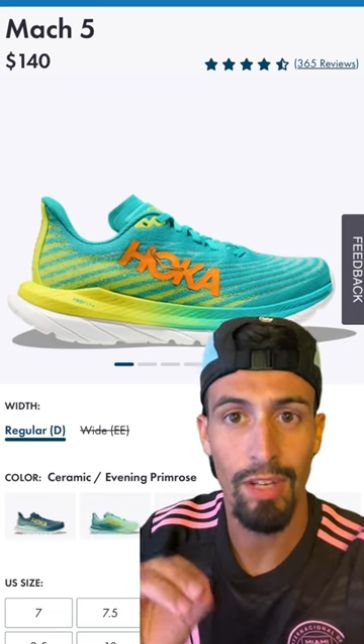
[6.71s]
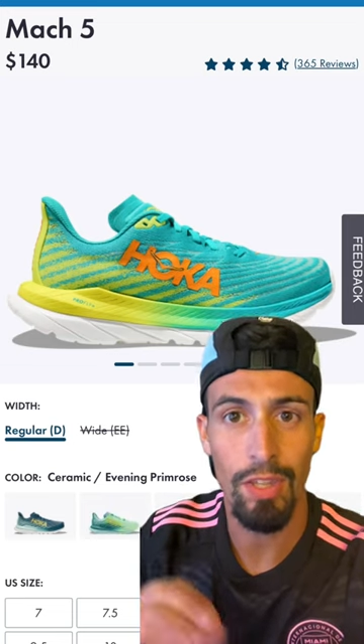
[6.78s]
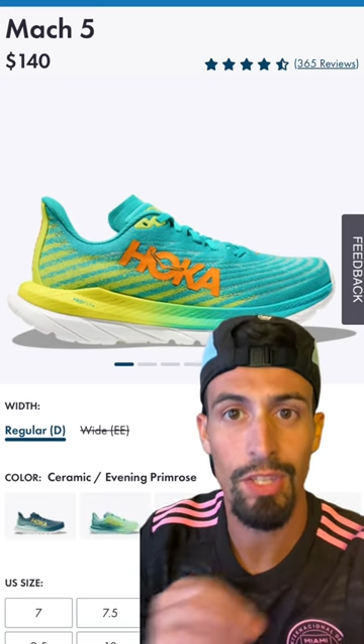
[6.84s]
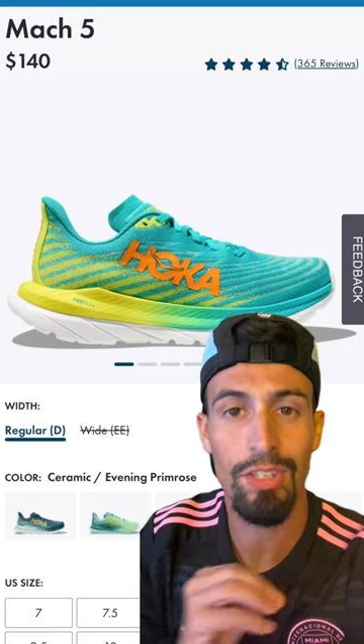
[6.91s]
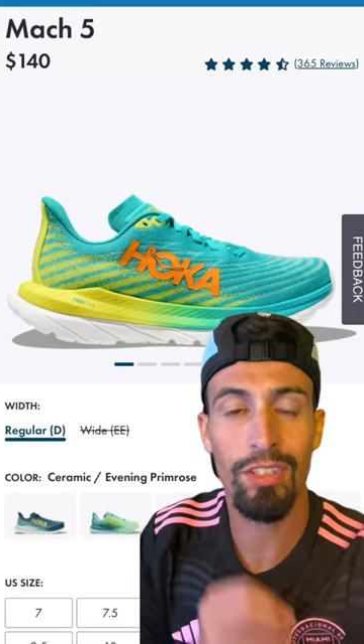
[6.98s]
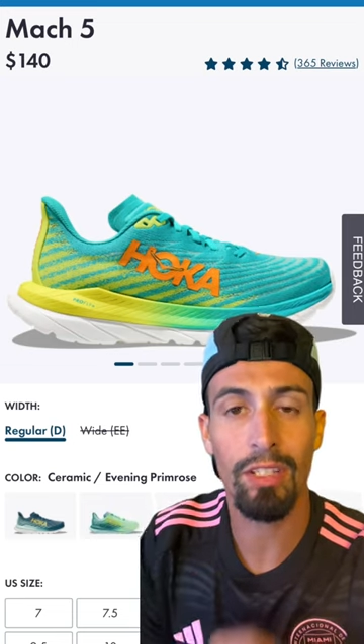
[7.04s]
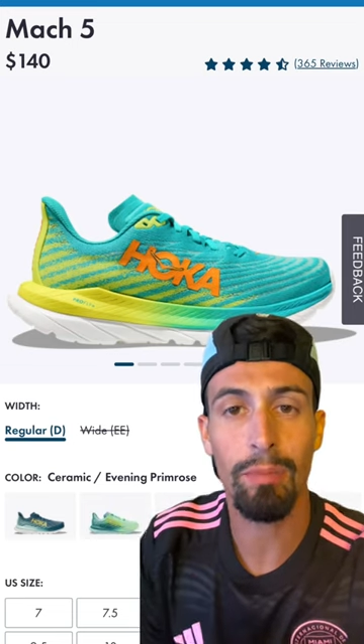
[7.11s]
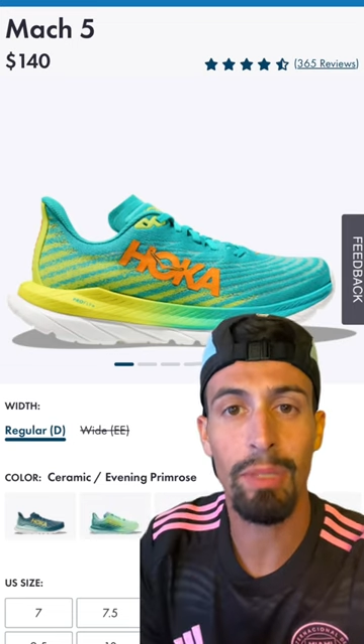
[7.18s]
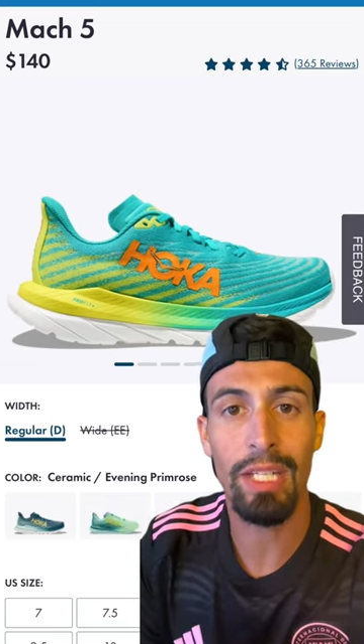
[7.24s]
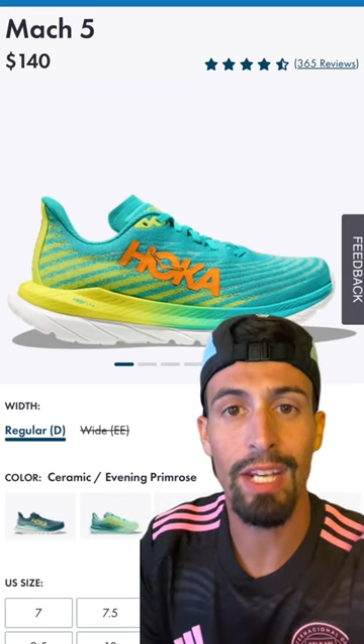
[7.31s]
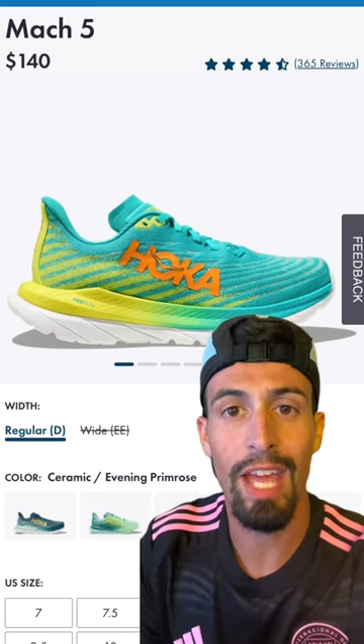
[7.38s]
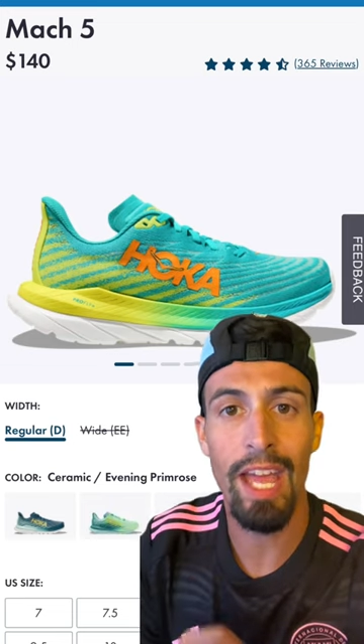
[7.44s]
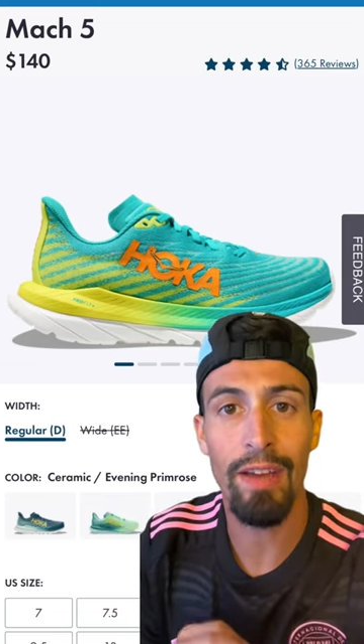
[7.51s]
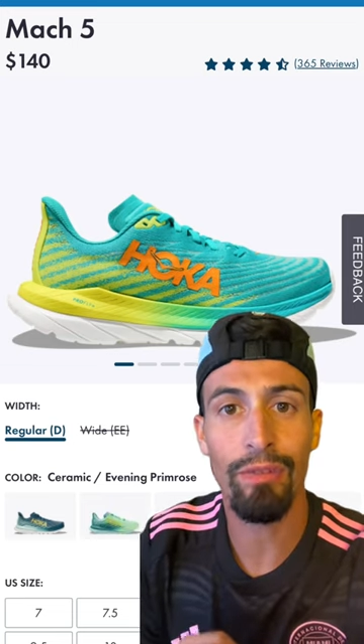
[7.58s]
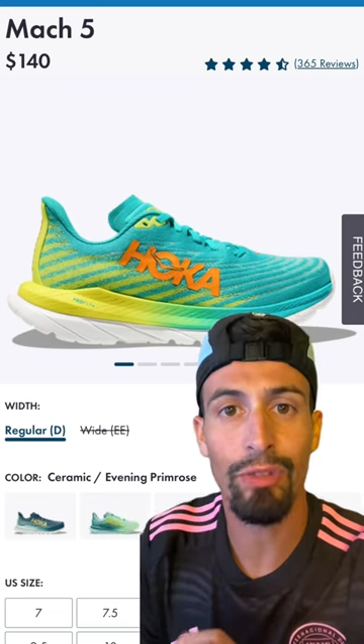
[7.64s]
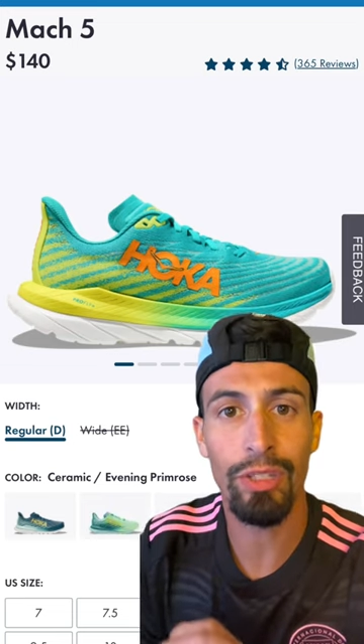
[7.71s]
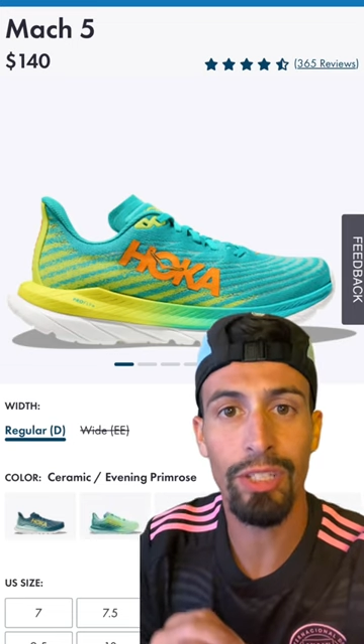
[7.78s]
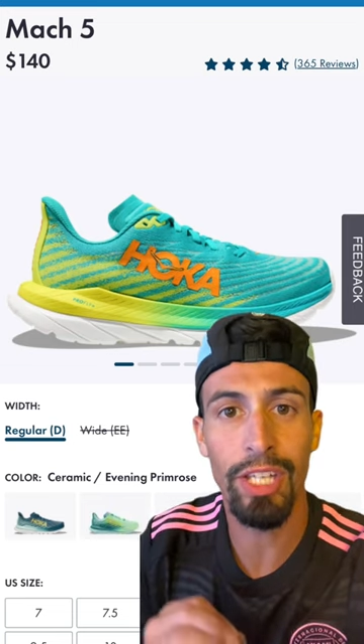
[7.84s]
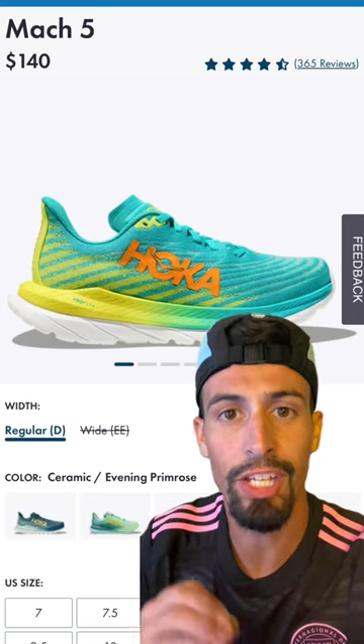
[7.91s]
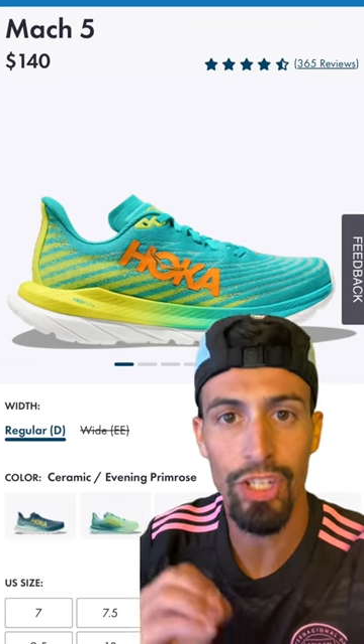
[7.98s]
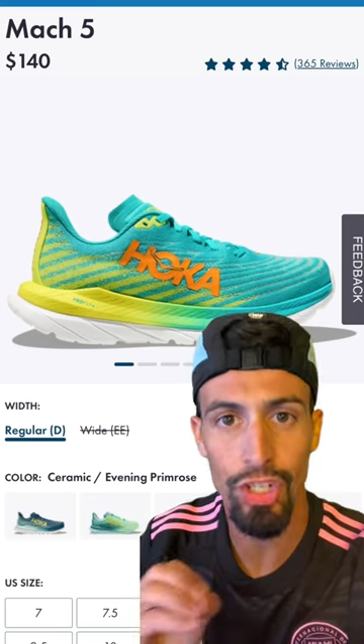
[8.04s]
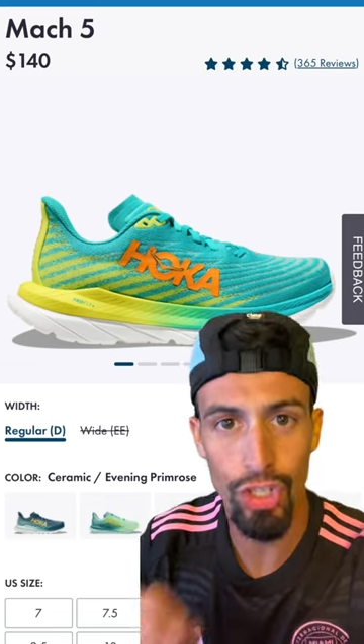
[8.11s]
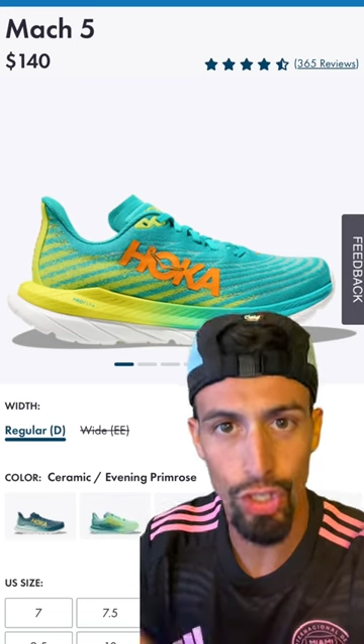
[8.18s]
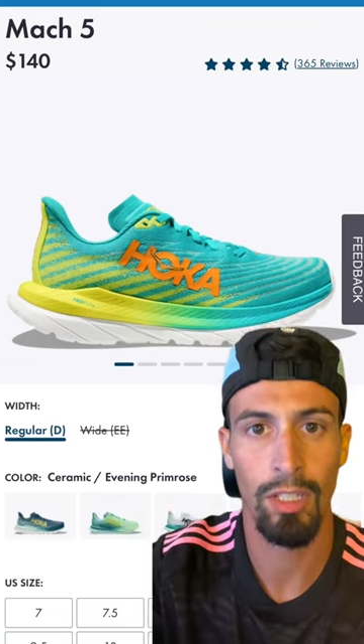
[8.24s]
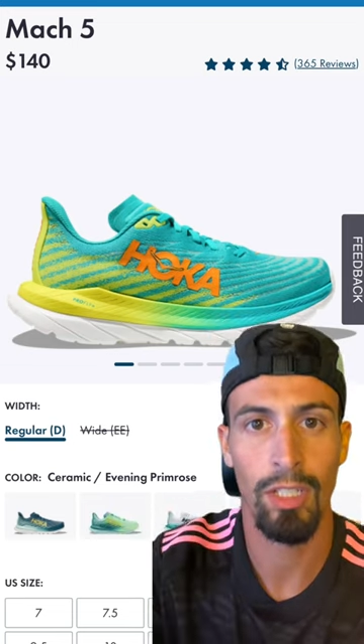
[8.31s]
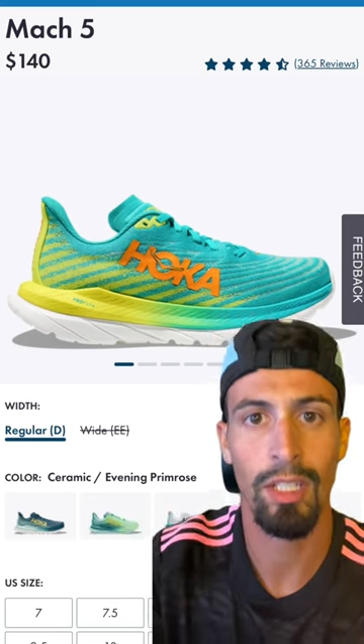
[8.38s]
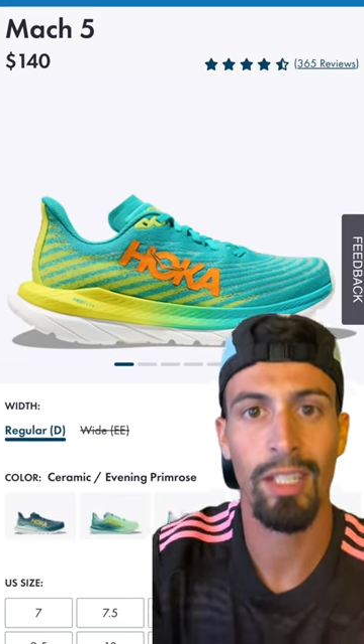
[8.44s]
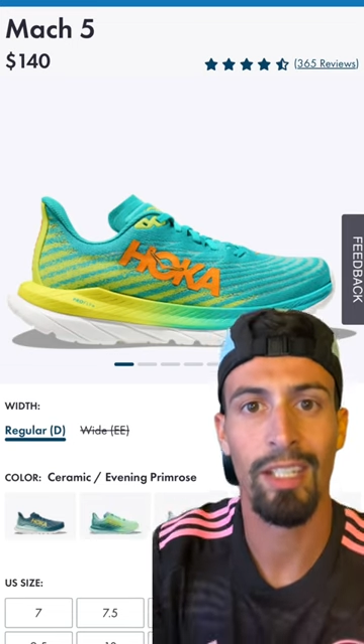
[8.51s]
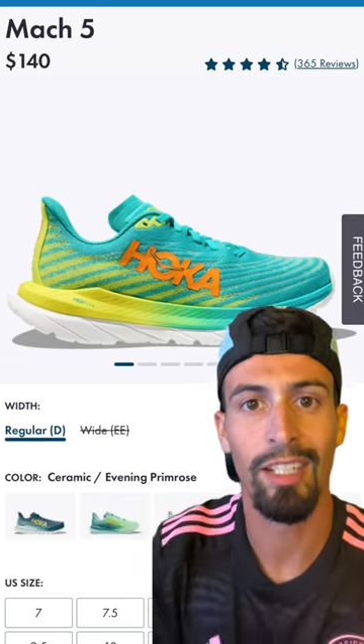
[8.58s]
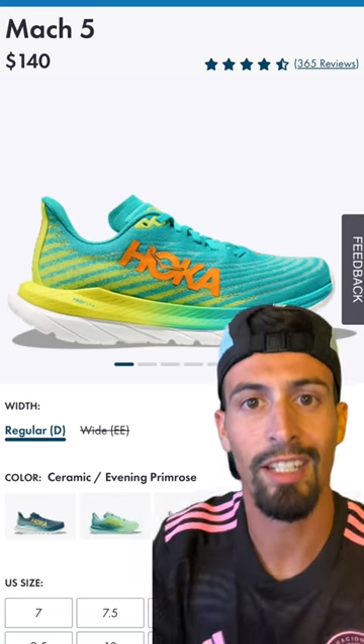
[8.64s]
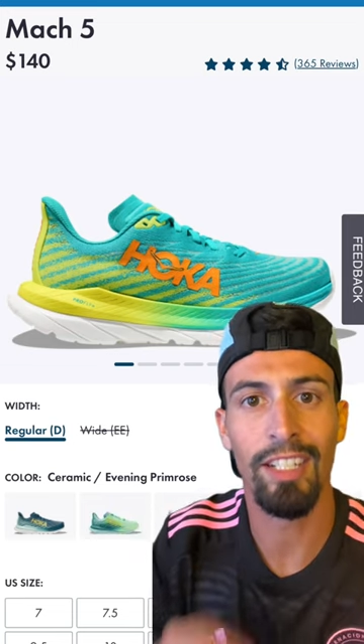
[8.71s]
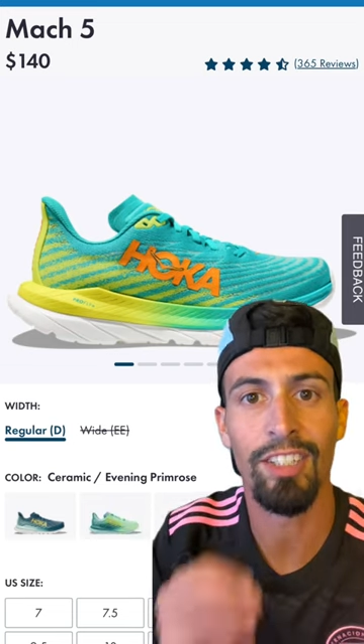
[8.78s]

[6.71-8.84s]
Now this is going to be an everyday shoe.